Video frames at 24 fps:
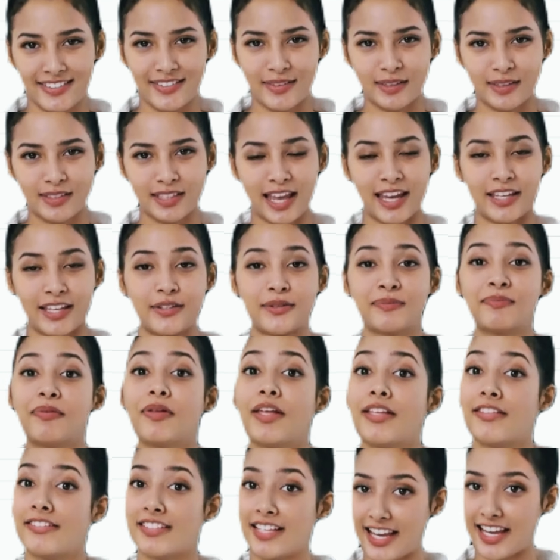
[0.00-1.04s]
Let's
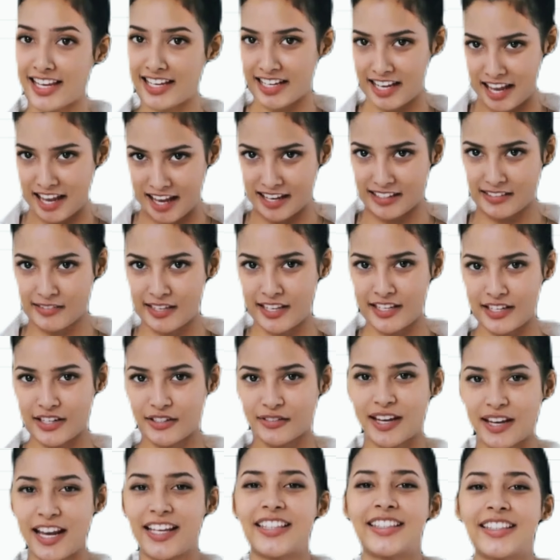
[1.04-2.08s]
base that in and then use
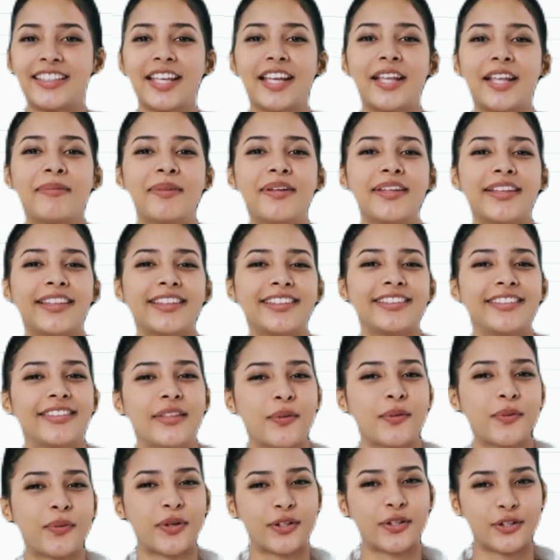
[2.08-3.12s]
like statement,
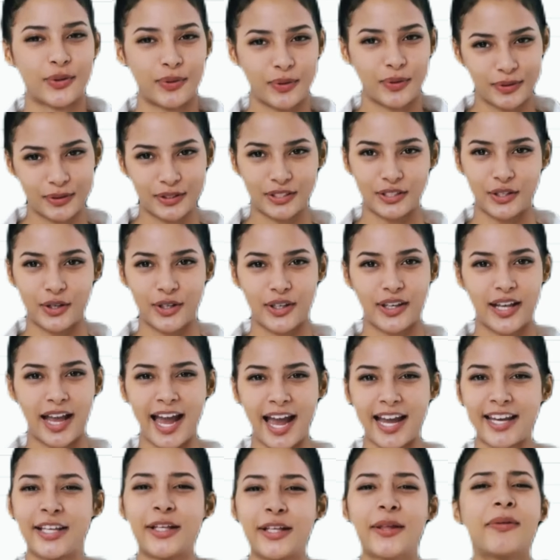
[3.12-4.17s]
which will return
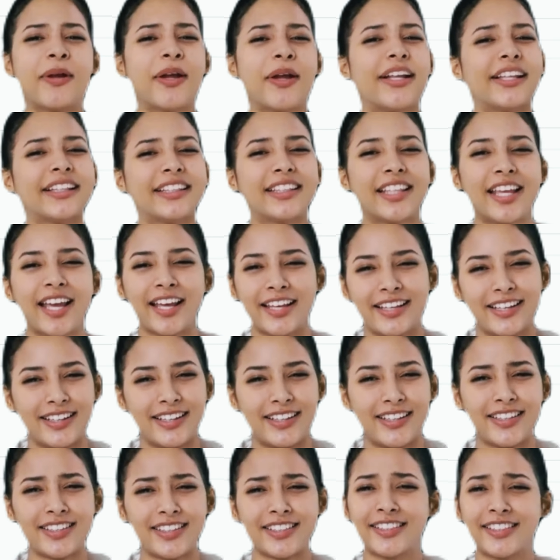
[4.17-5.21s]
any row
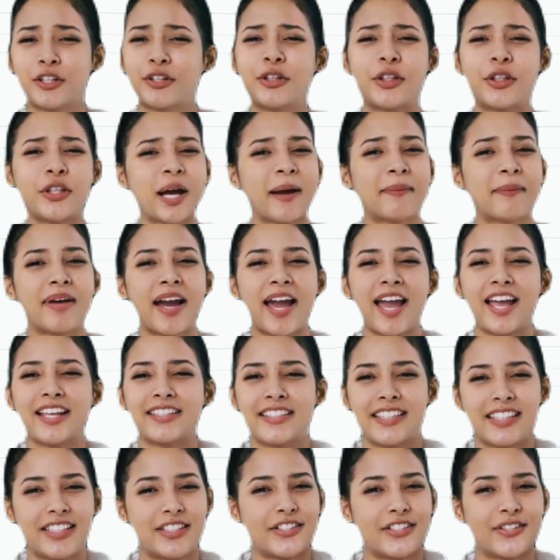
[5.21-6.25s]
containing drama as
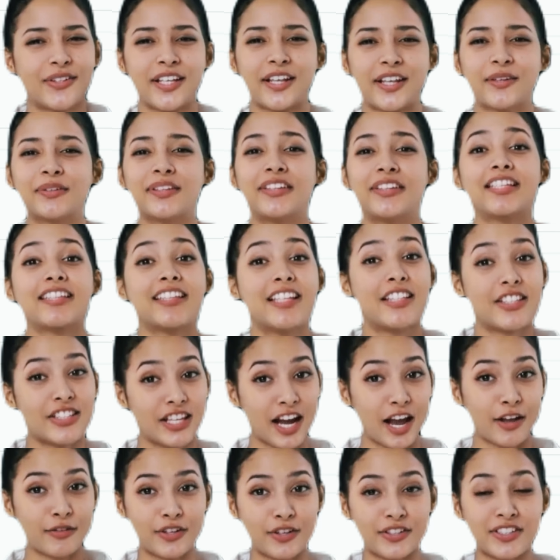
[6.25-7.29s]
a string within the
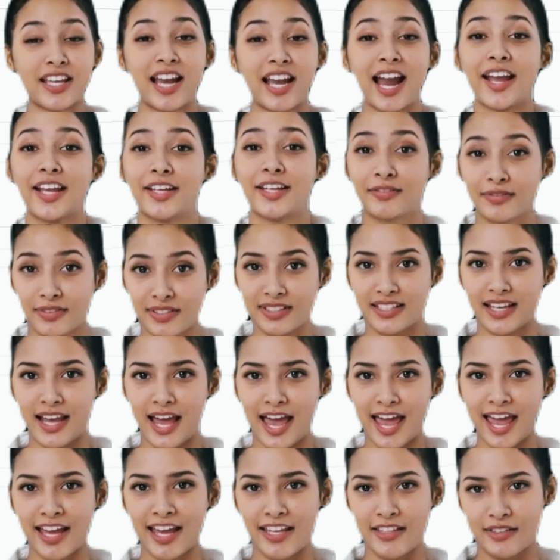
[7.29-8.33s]
genres columns,
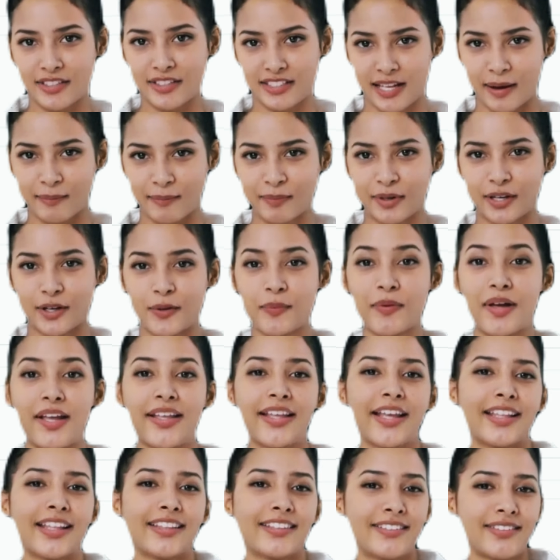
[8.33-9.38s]
and simply run
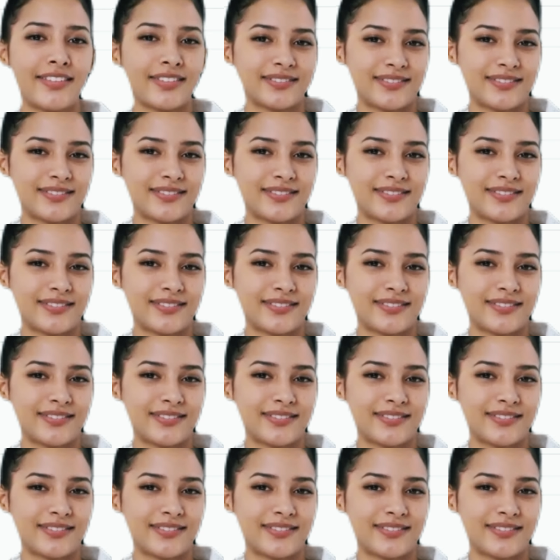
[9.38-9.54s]
it.